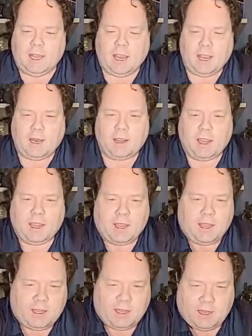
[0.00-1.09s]
and they
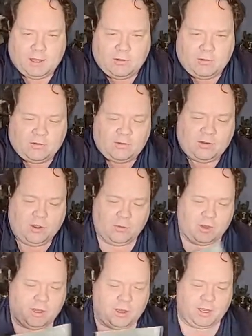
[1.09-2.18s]

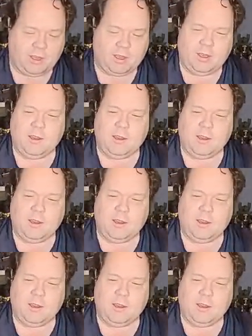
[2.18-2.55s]
showed the